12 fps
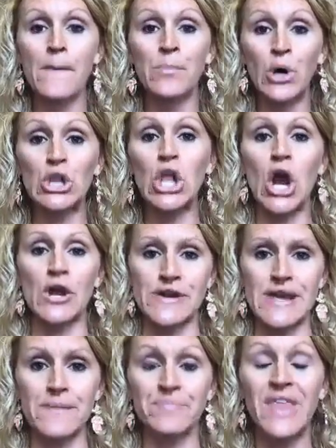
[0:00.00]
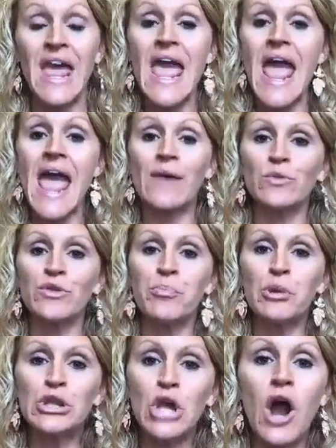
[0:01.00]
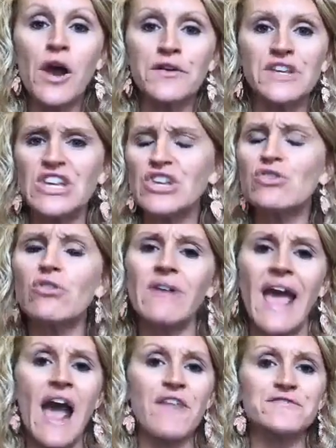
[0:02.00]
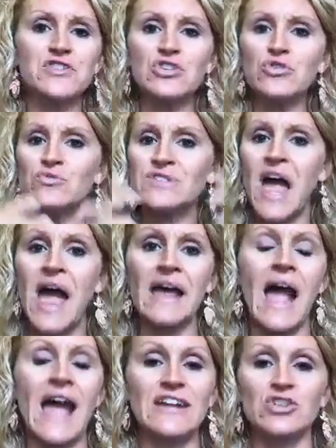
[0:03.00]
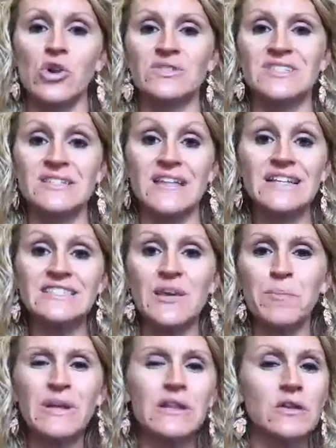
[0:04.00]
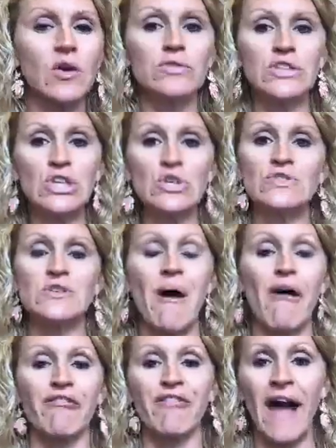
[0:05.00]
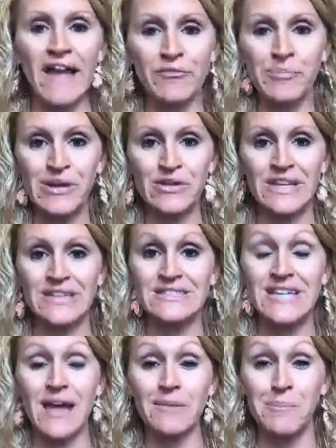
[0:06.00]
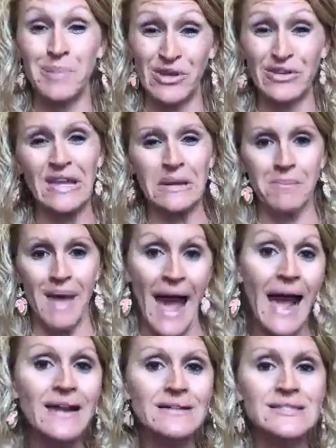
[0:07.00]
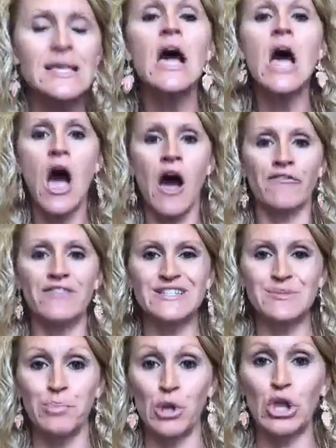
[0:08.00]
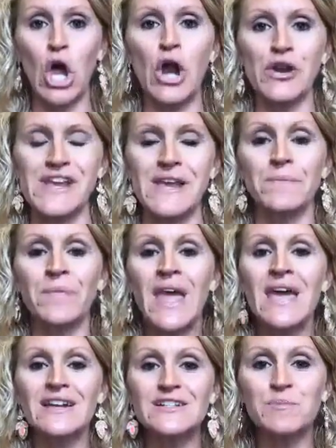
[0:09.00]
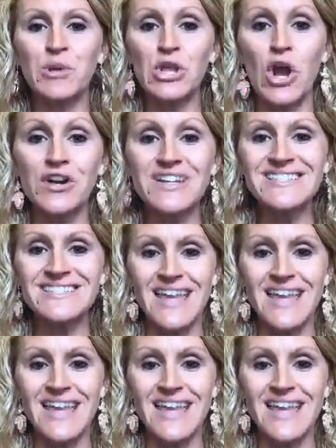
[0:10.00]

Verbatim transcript: Boulardii. And with Boulardii, you don't have to use high, high doses. I typically only use about 5 billion, 10 billion max of this Boulardii because Boulardii is